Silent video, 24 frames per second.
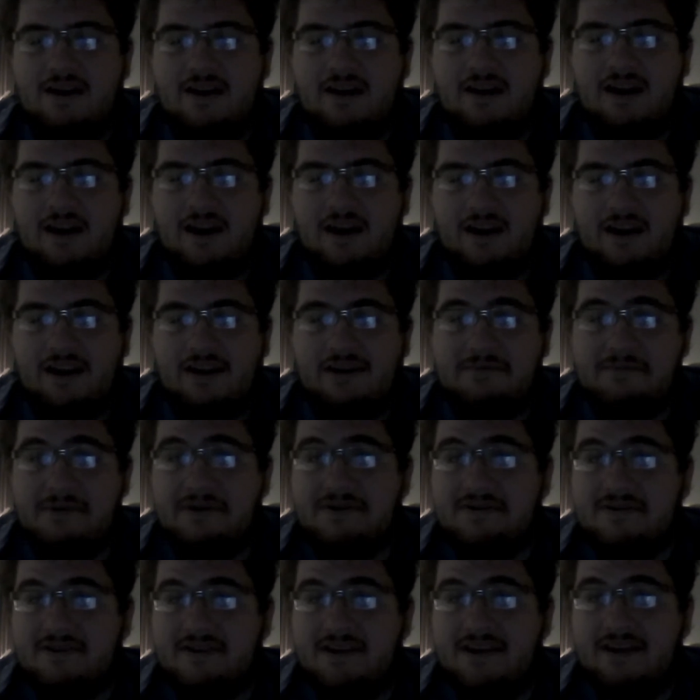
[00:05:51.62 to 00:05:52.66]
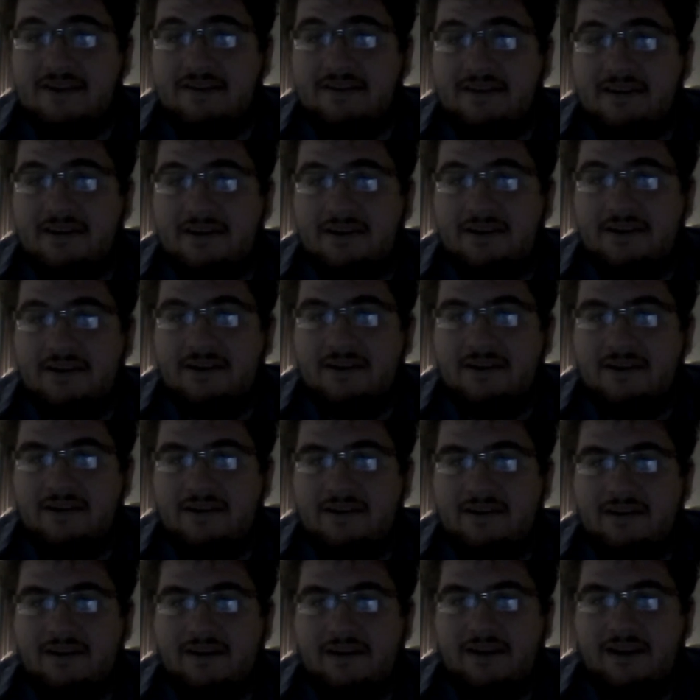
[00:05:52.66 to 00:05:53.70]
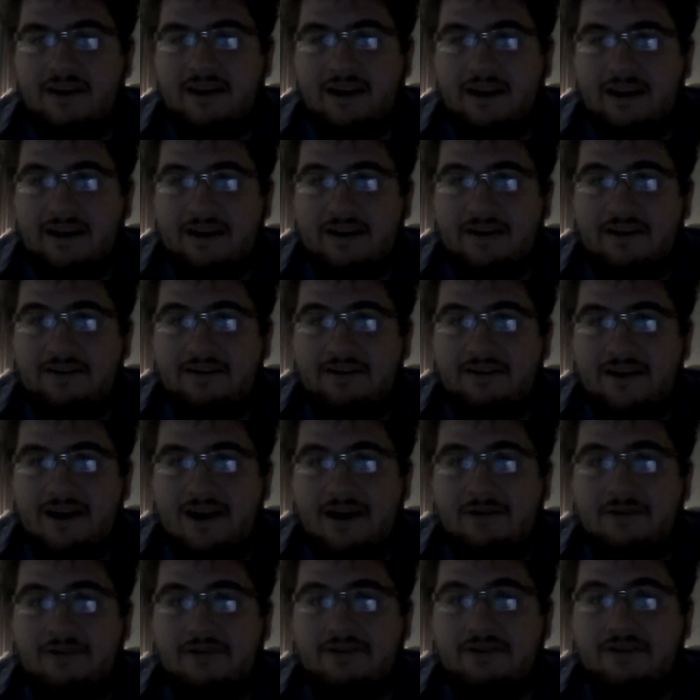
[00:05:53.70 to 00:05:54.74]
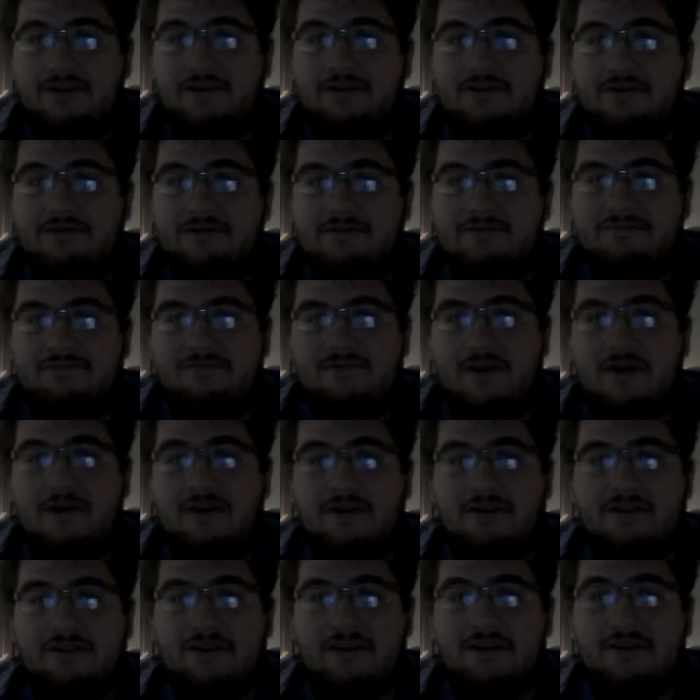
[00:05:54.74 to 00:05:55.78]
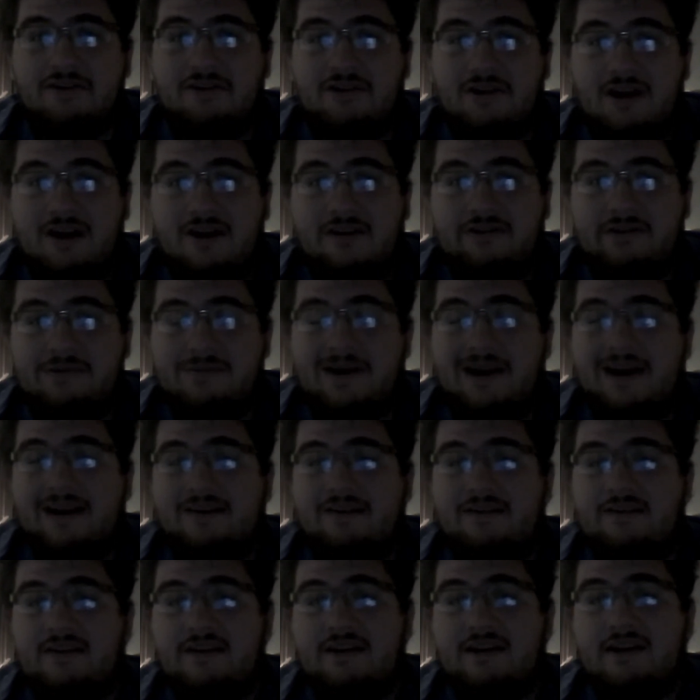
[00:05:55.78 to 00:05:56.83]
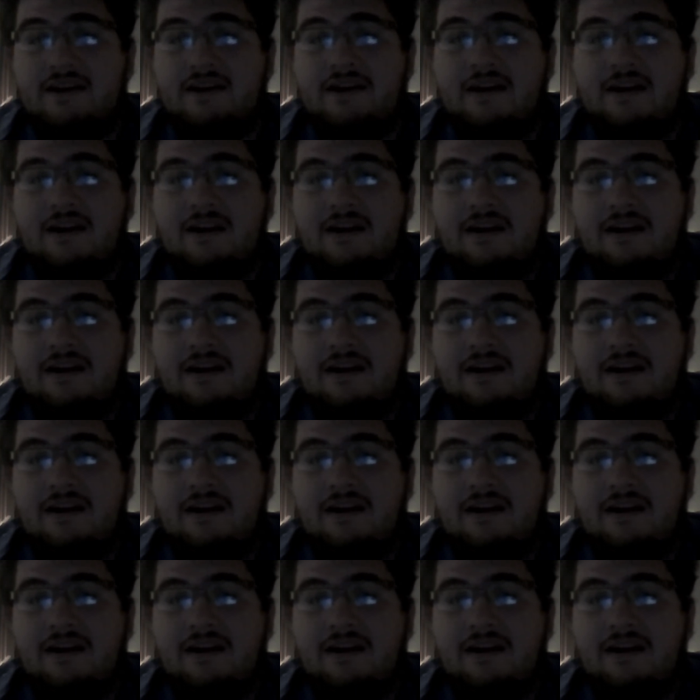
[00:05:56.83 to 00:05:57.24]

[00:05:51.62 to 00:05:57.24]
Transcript: And he special keys on, and I was so focused on drawing for Maxi